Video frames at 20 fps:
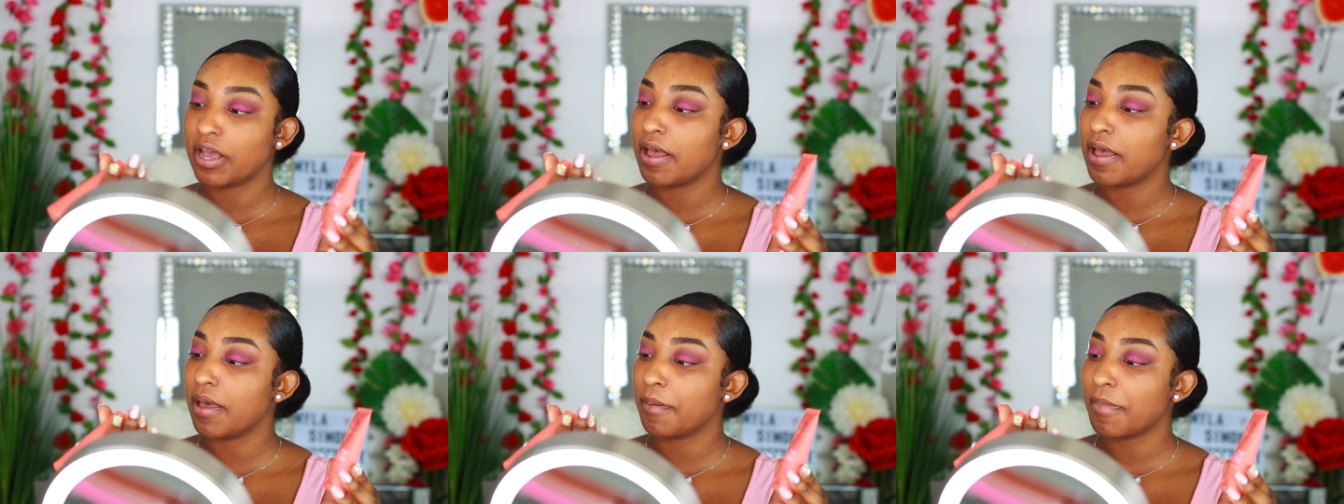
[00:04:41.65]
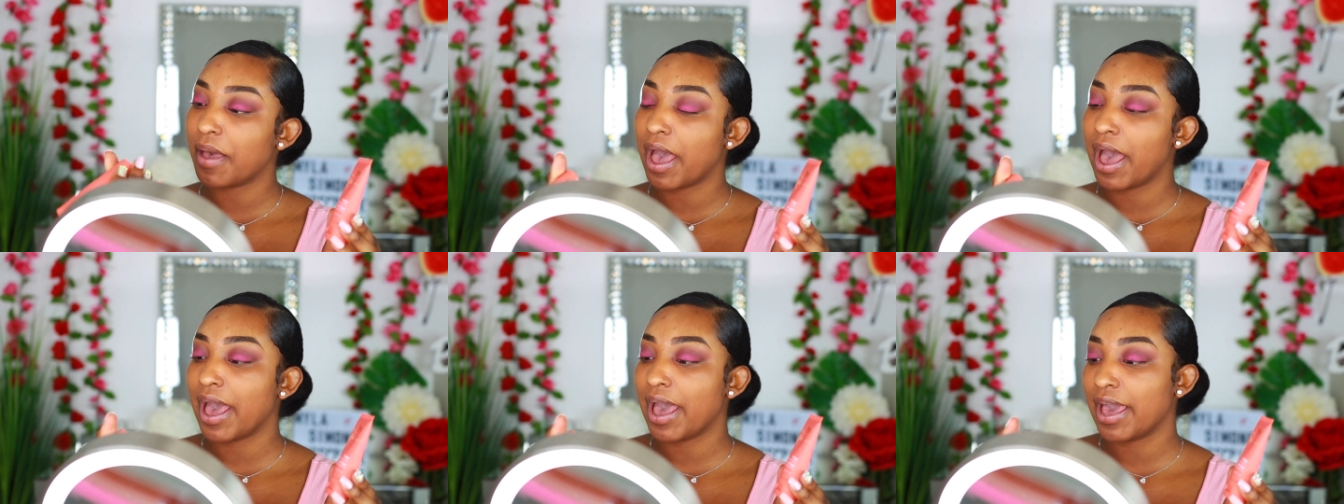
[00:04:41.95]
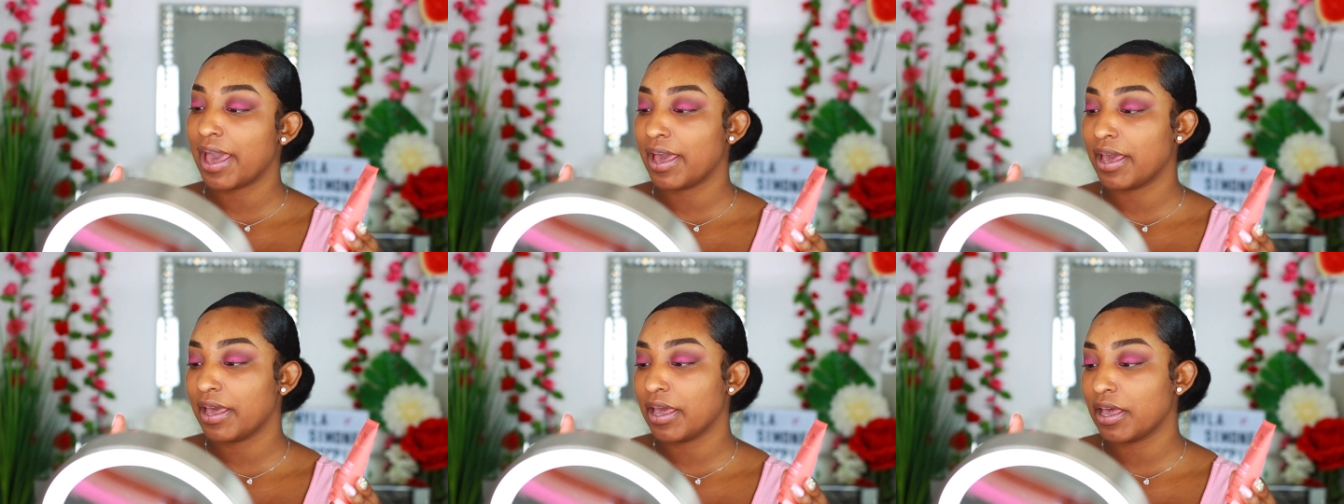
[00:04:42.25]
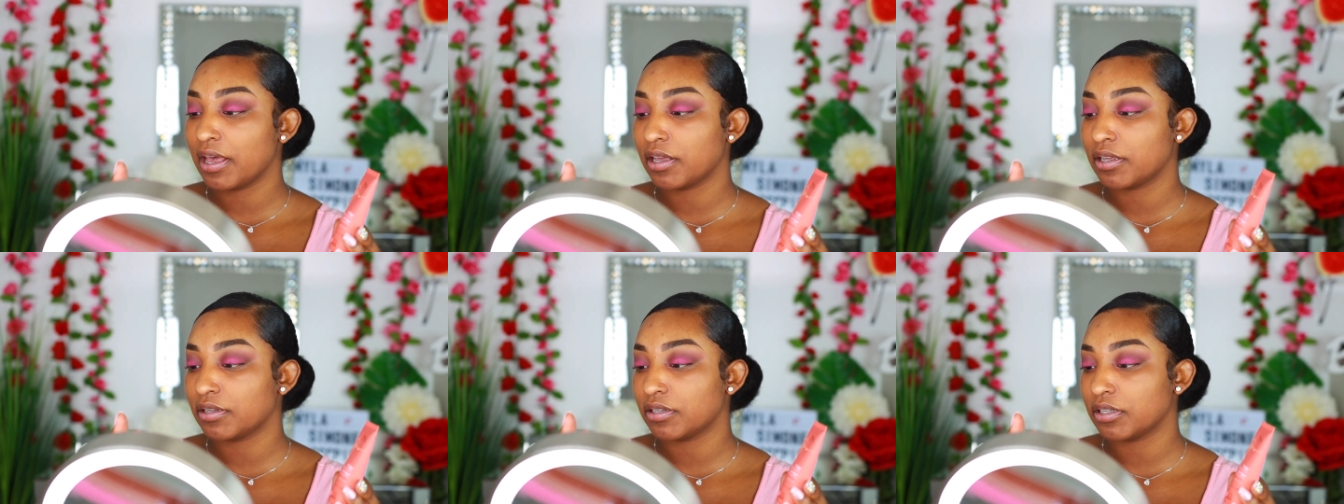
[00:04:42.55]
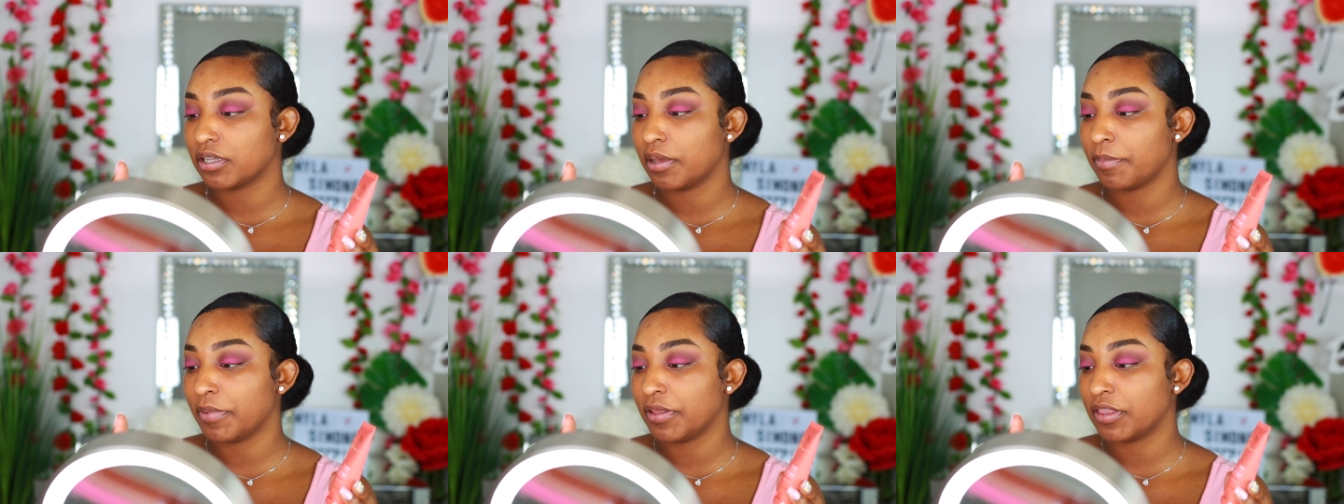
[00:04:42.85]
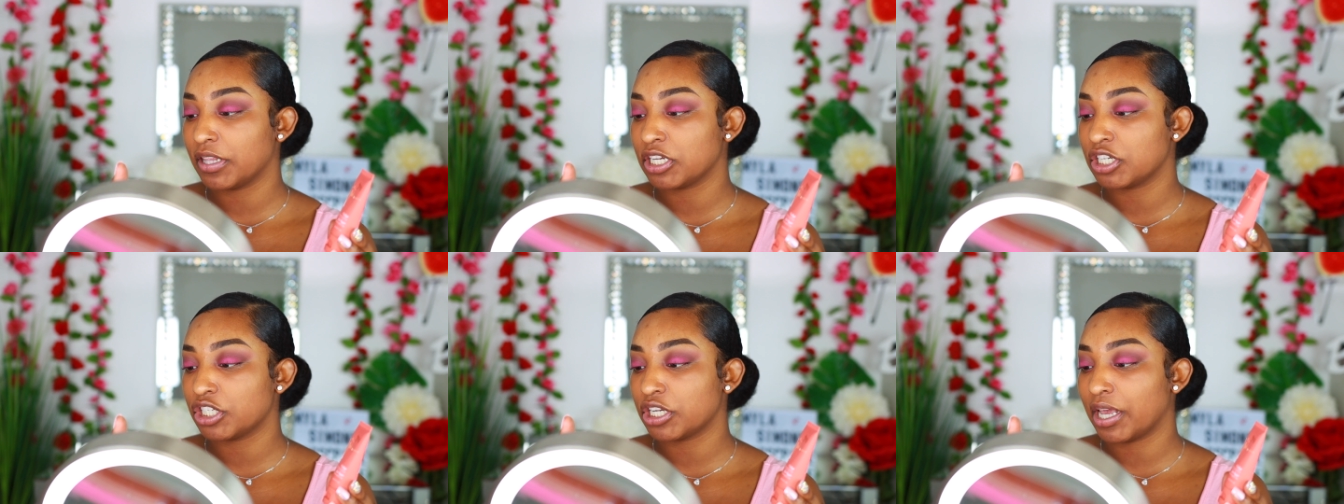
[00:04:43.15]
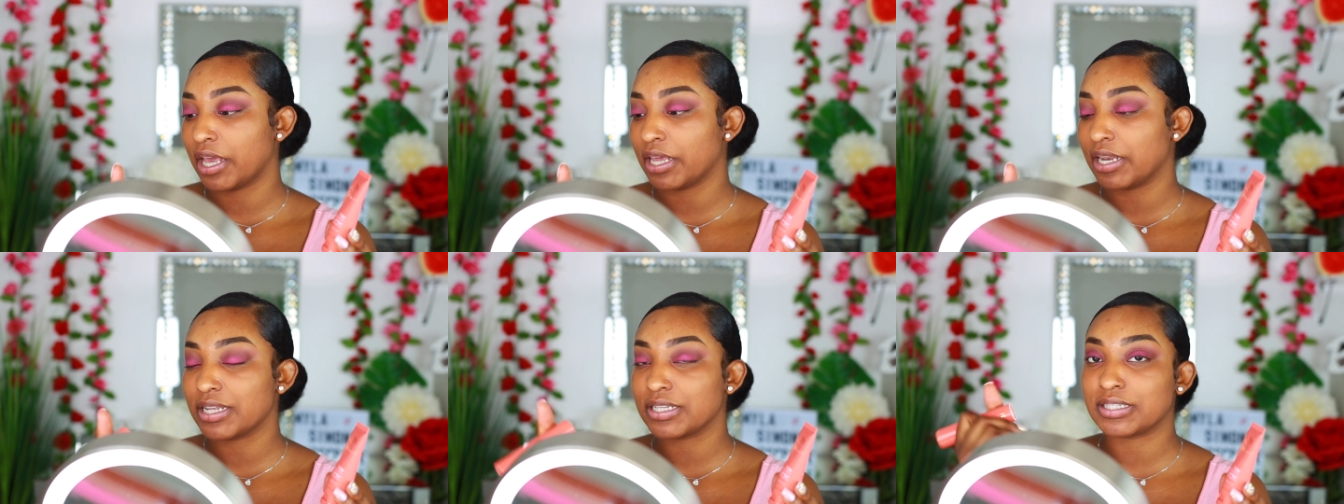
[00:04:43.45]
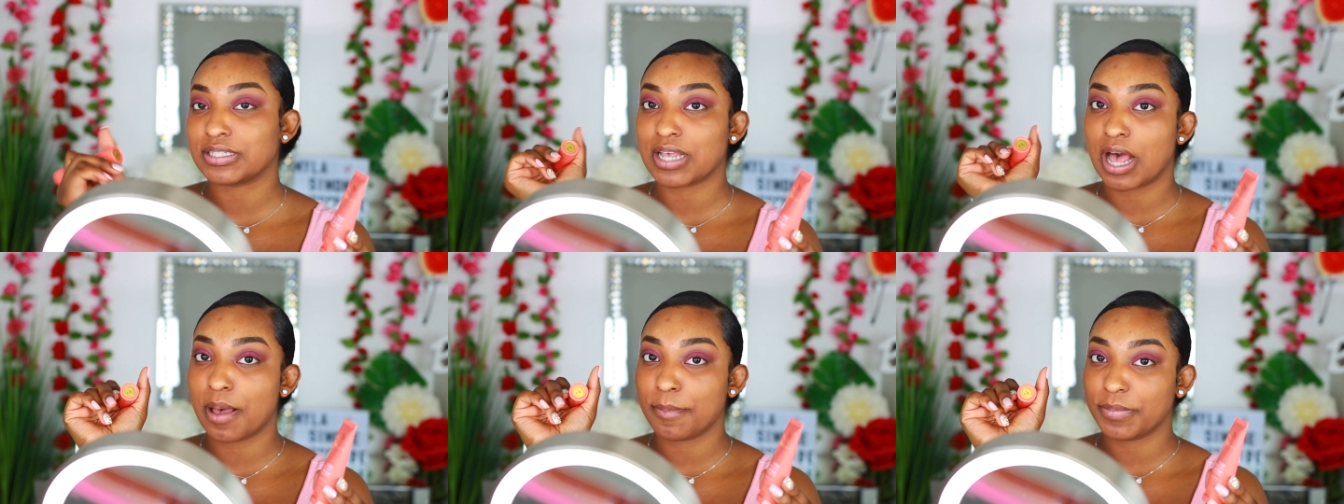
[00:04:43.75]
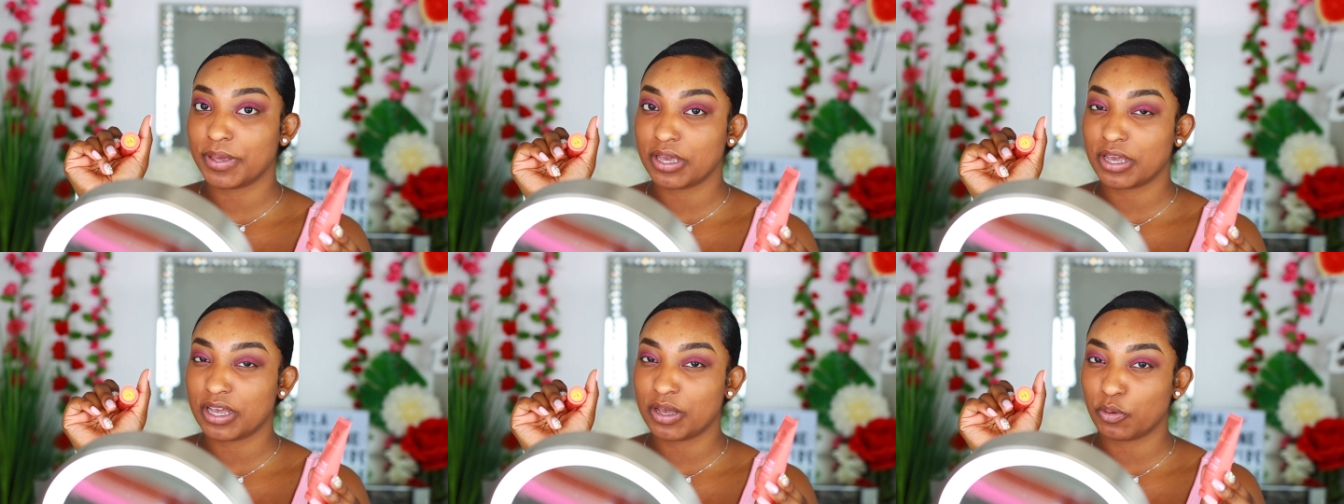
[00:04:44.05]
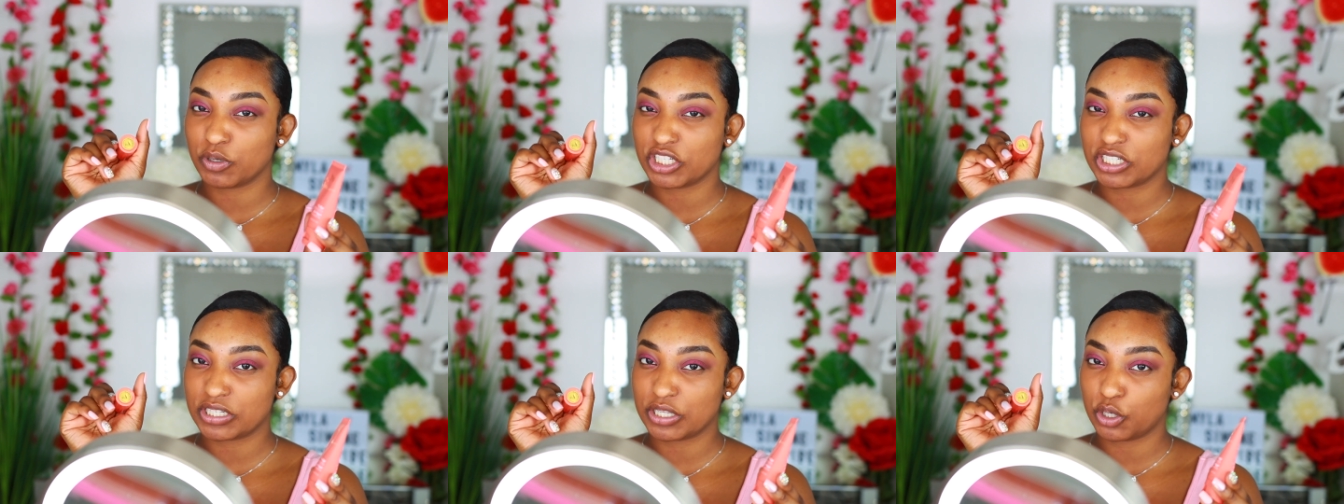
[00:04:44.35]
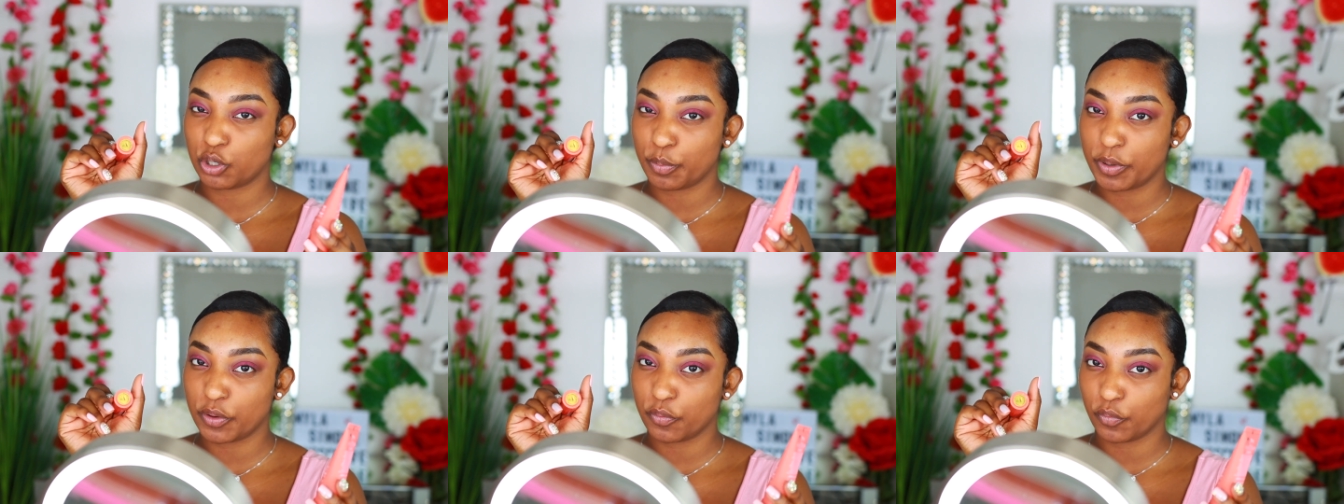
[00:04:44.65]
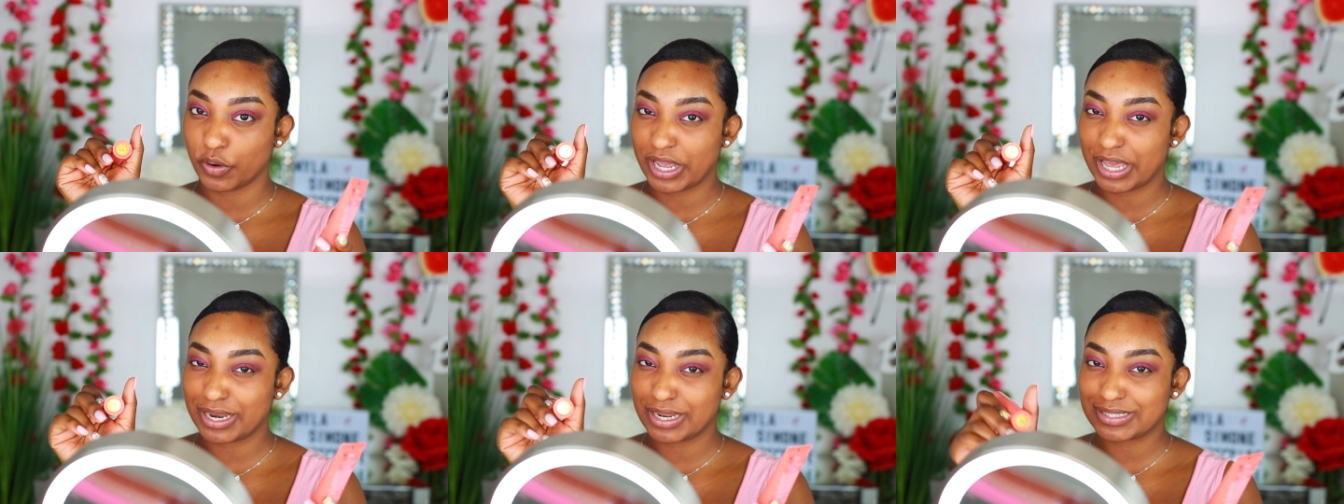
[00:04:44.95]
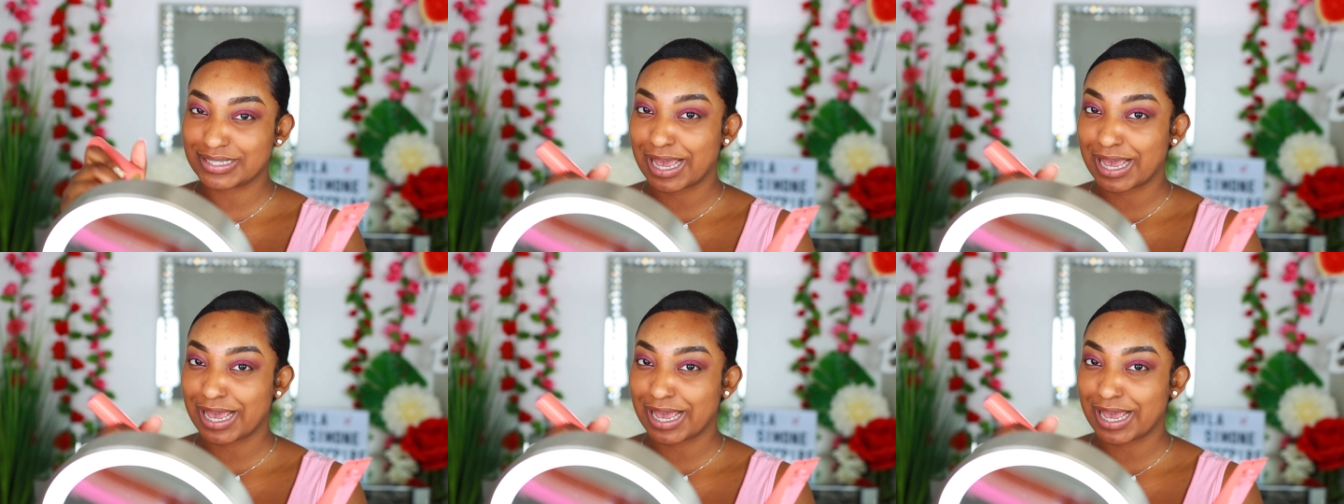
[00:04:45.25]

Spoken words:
I am in the shade Zambia, which is a little bit red.